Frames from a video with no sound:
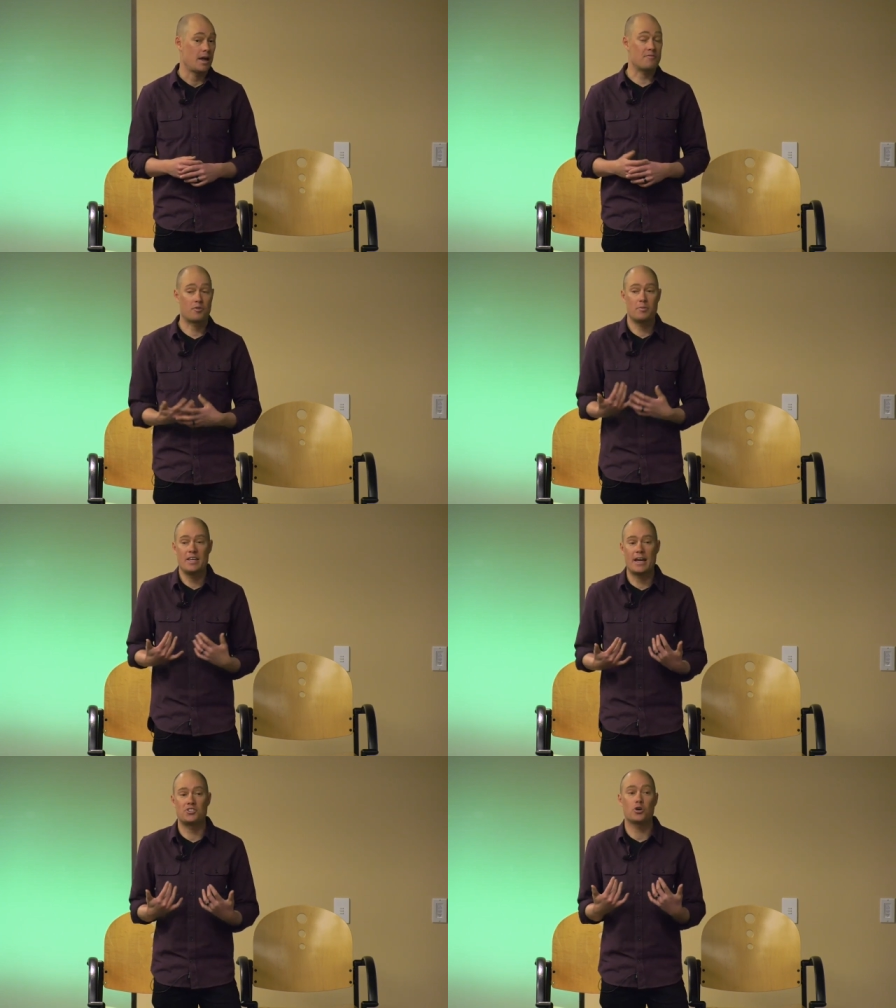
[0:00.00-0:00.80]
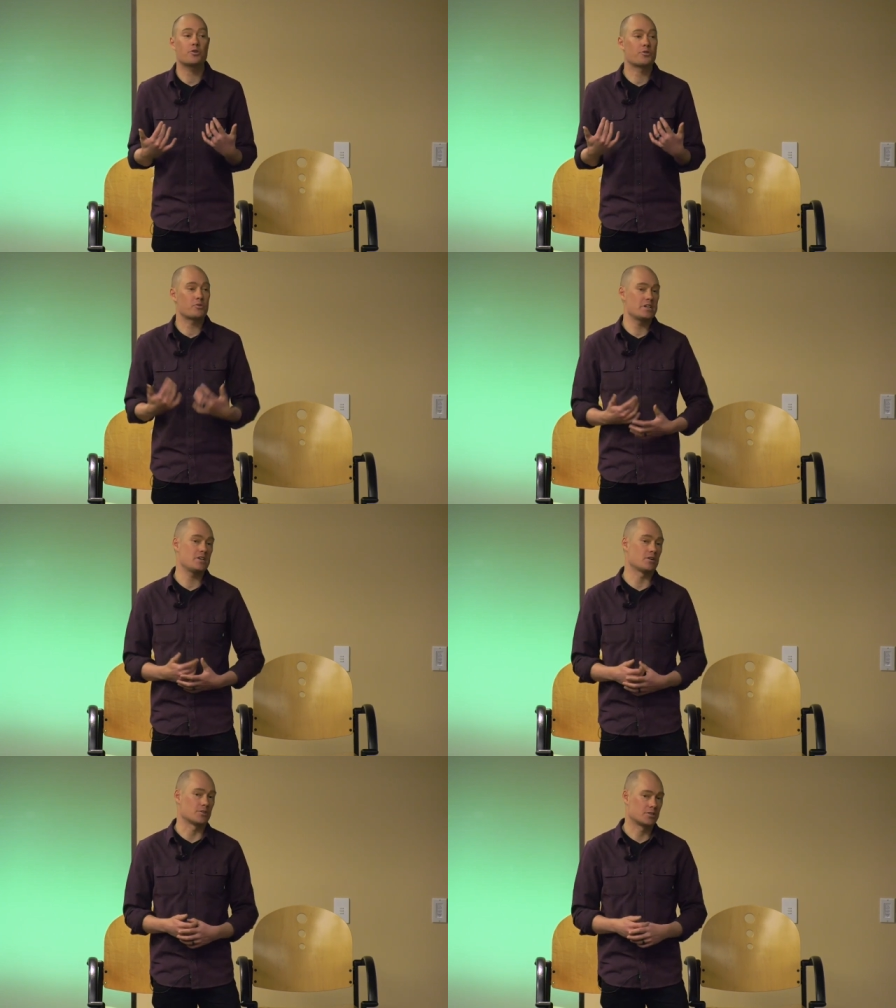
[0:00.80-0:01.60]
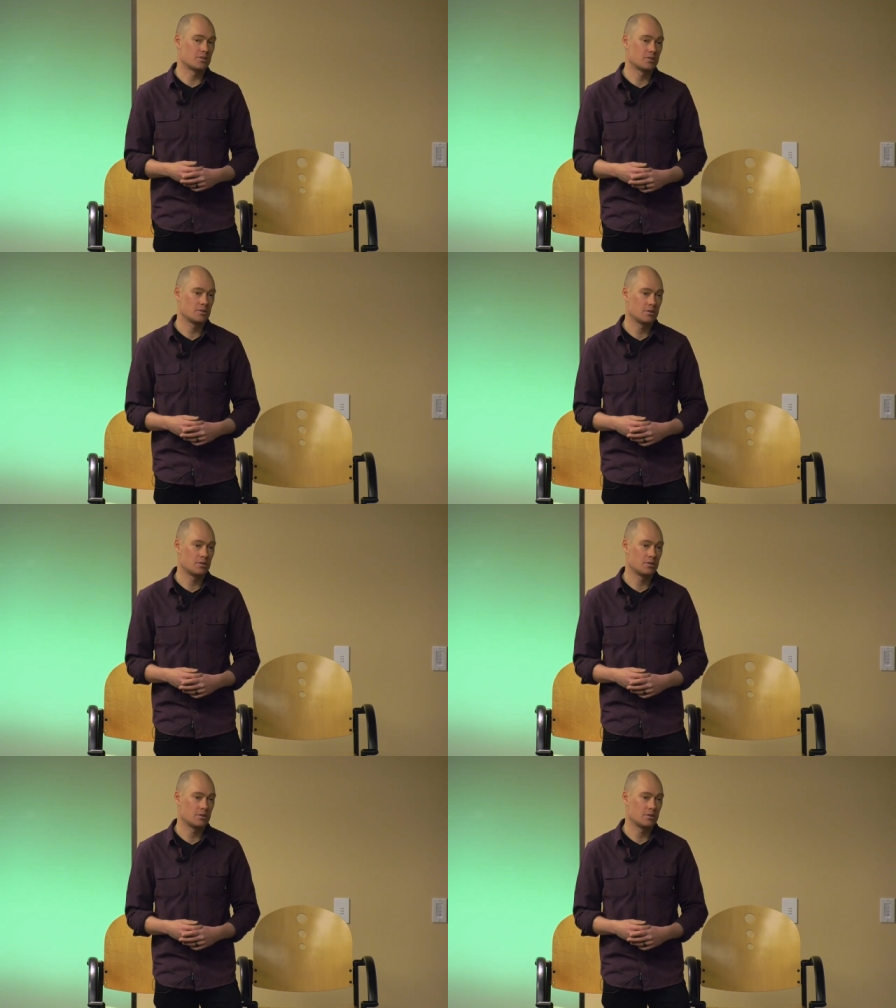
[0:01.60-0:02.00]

And for me, that took 3 years.